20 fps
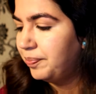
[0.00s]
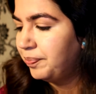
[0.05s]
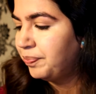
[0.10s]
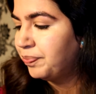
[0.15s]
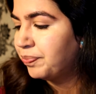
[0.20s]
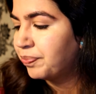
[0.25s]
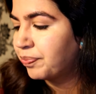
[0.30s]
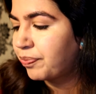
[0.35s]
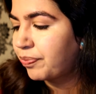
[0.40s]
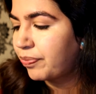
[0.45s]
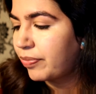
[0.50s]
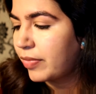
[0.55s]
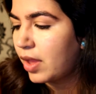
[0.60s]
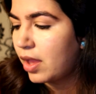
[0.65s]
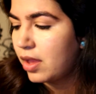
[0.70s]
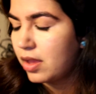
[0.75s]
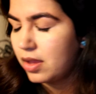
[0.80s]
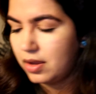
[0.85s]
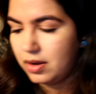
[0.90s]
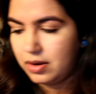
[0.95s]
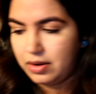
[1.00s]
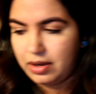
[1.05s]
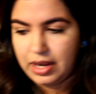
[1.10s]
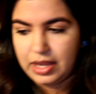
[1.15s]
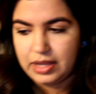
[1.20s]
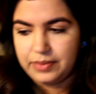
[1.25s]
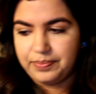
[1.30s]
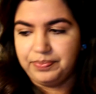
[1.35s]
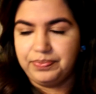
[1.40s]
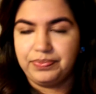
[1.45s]
All
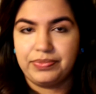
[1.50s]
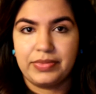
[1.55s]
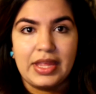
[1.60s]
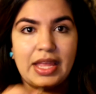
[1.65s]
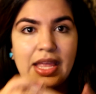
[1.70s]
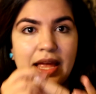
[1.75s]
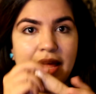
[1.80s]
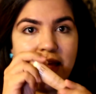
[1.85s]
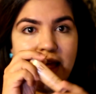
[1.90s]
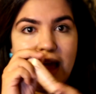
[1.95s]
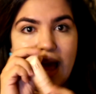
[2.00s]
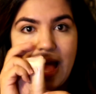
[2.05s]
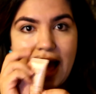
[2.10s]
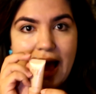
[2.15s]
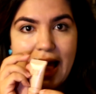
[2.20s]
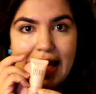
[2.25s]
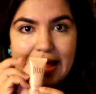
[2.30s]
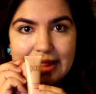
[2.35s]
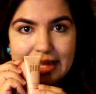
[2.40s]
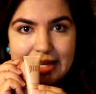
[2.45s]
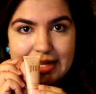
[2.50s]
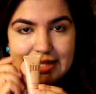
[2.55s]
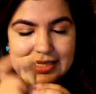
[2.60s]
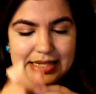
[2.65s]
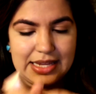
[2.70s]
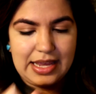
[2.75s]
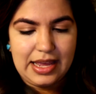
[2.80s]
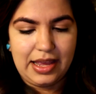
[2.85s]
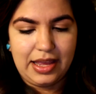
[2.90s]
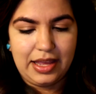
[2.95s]
right, highlight
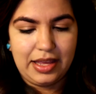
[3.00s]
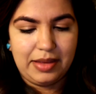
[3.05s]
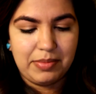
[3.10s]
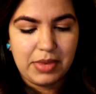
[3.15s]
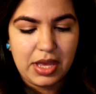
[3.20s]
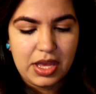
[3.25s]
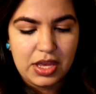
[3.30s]
time.